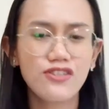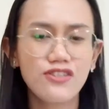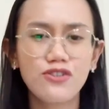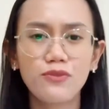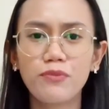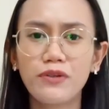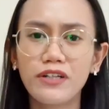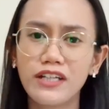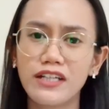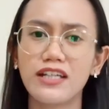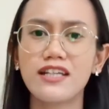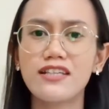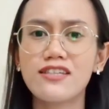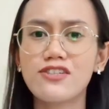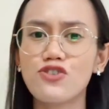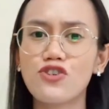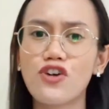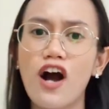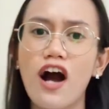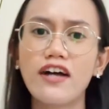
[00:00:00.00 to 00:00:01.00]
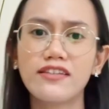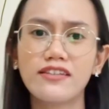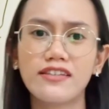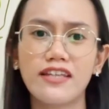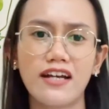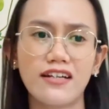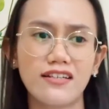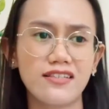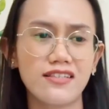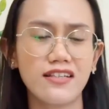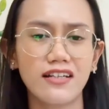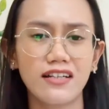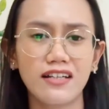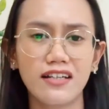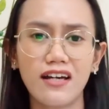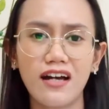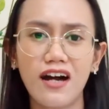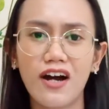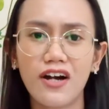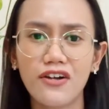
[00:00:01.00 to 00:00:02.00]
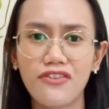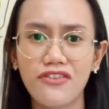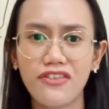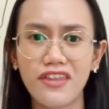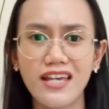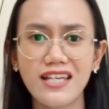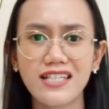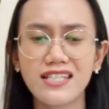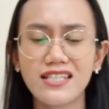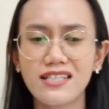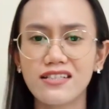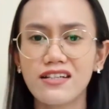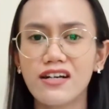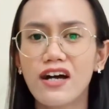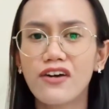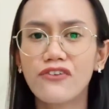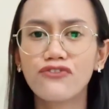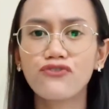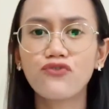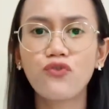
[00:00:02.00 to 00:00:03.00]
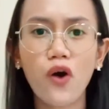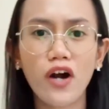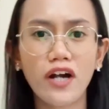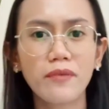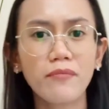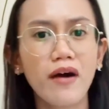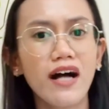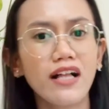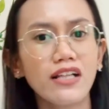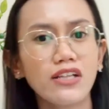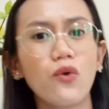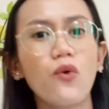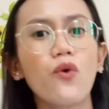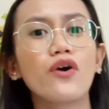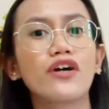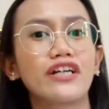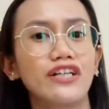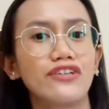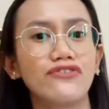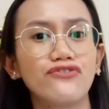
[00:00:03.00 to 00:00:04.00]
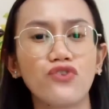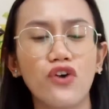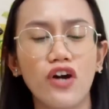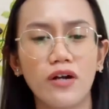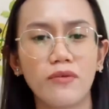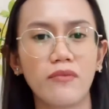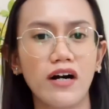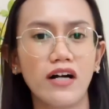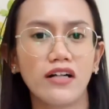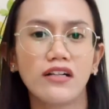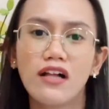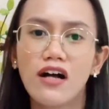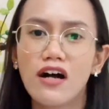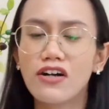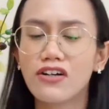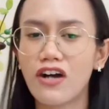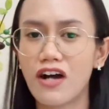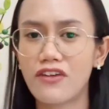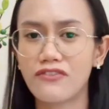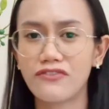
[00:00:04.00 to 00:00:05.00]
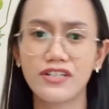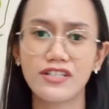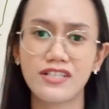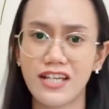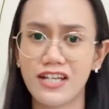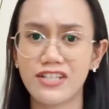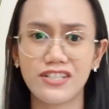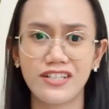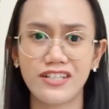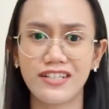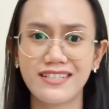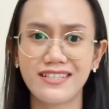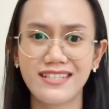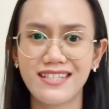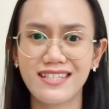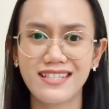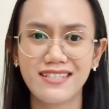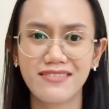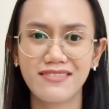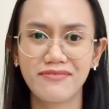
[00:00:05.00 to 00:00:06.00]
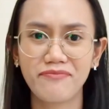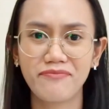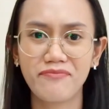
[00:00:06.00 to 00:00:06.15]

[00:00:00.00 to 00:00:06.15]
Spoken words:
put it into context. Are these formal or informal conversations?